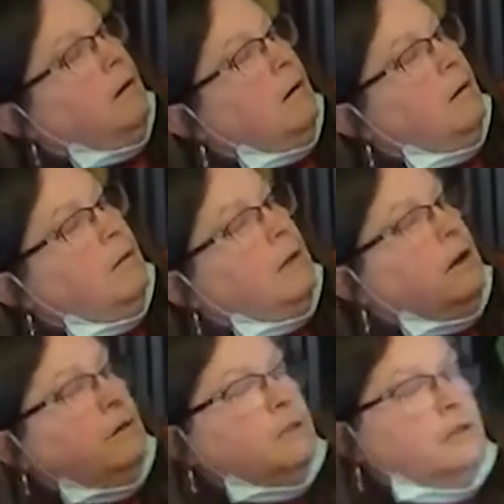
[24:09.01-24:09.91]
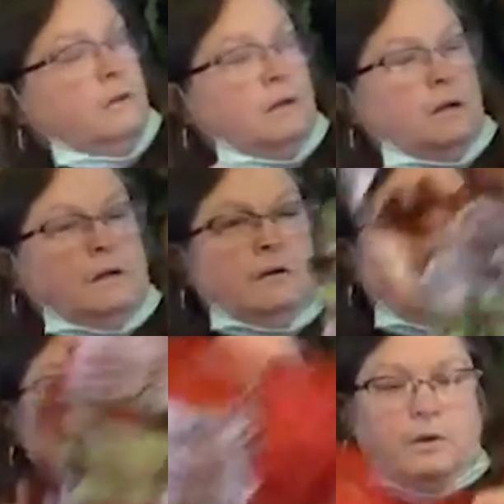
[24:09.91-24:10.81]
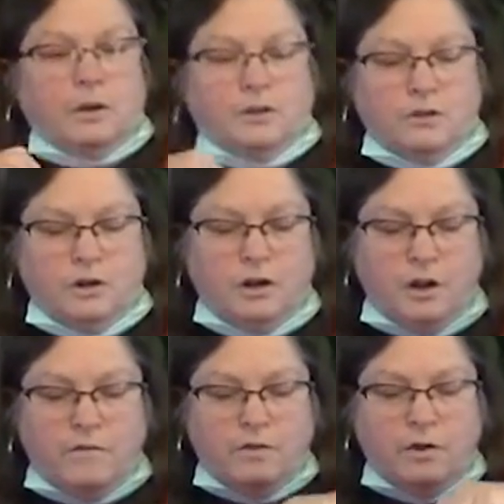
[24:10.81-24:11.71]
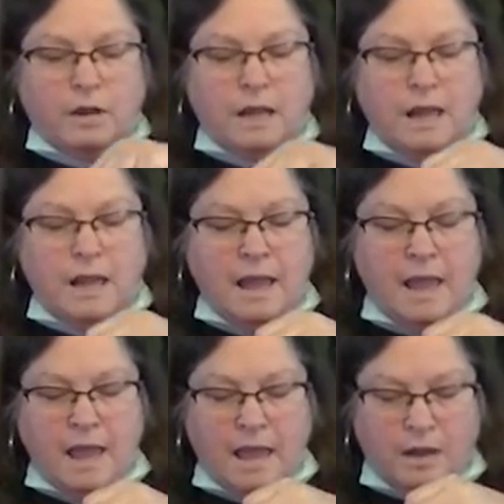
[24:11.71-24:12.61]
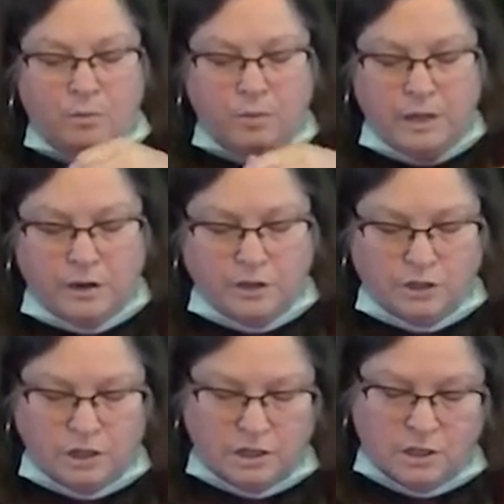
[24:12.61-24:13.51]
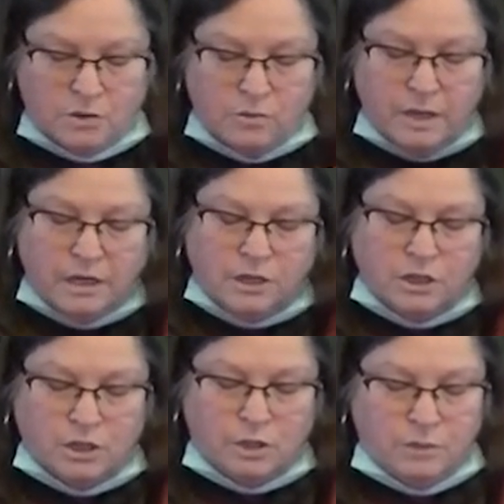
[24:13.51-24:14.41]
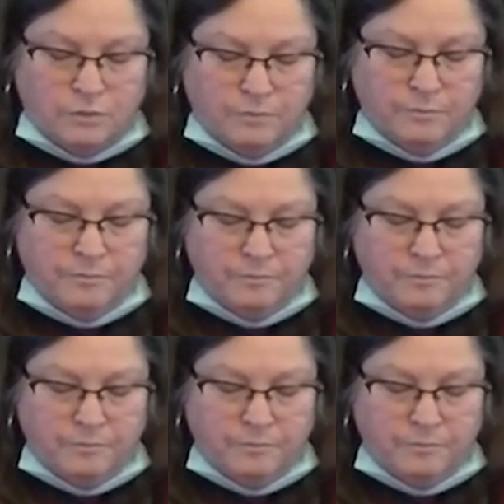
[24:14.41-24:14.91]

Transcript: That looks good. We're going to turn it over, and we are just going to